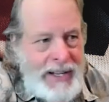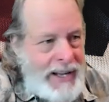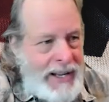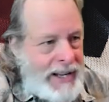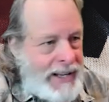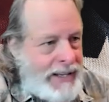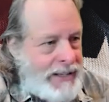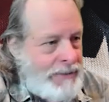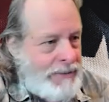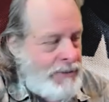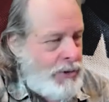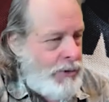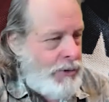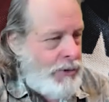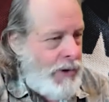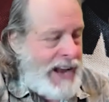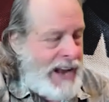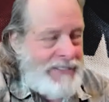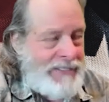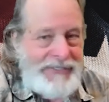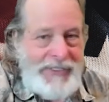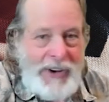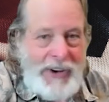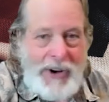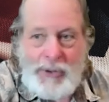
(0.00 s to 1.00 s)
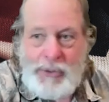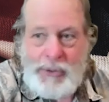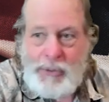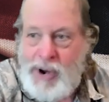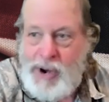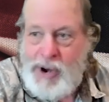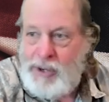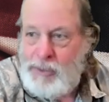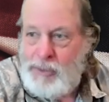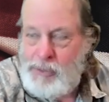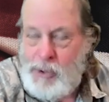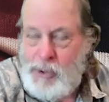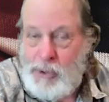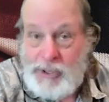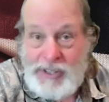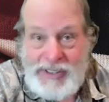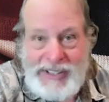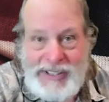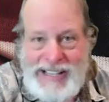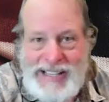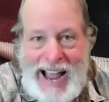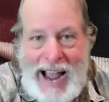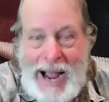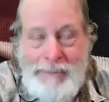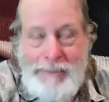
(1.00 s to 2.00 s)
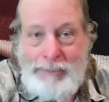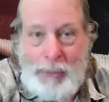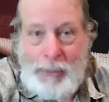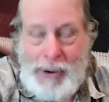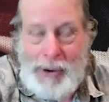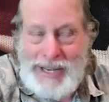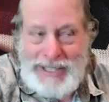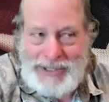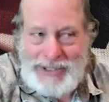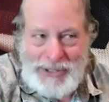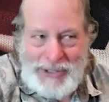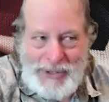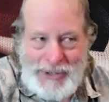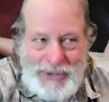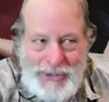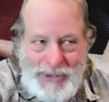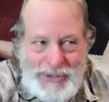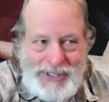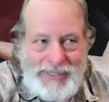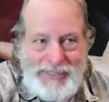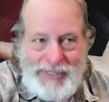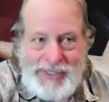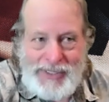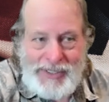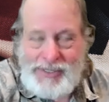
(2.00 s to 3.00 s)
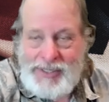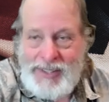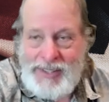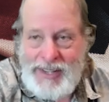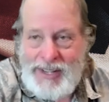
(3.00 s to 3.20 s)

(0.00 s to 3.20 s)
and Grand Funk Railroad and the Amboy Dukes and this